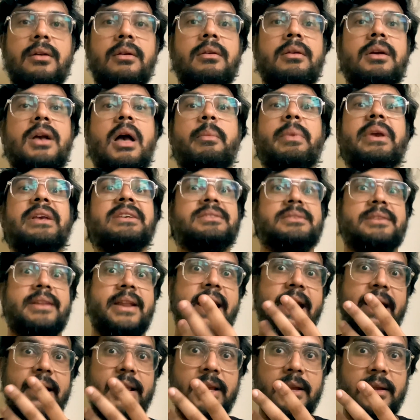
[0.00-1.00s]
coming
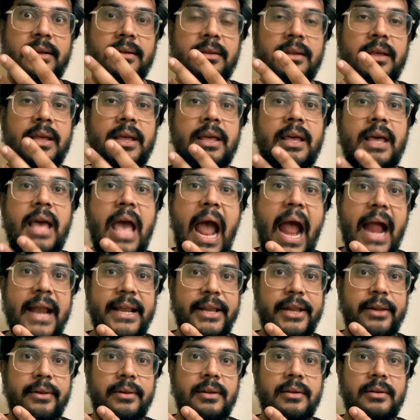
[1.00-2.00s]
straight at
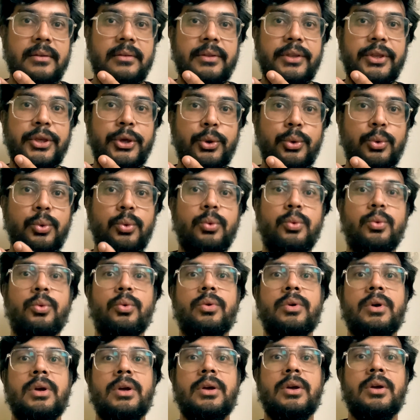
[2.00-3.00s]
you,
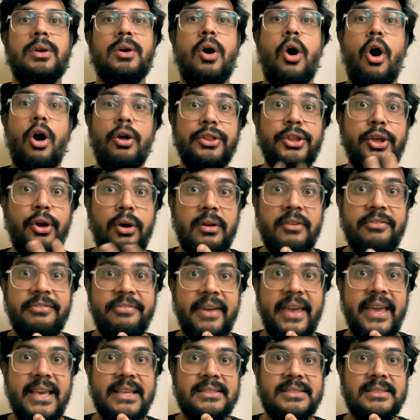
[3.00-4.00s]
on your
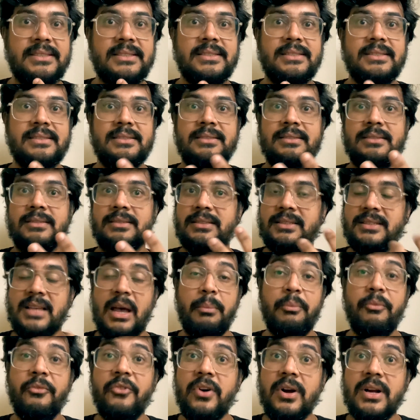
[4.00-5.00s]
face.
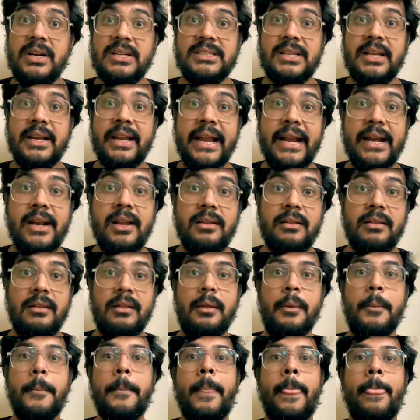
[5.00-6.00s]
Some words are hidden.
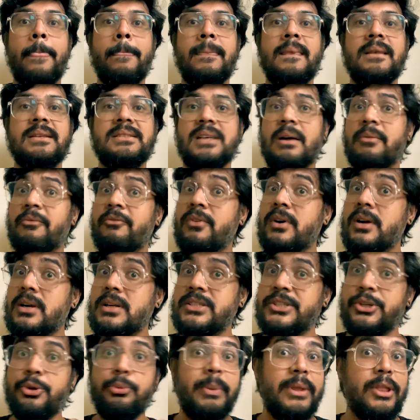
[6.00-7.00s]
Some
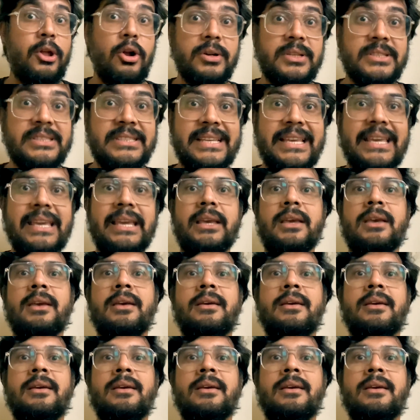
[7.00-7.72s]
words you may not see.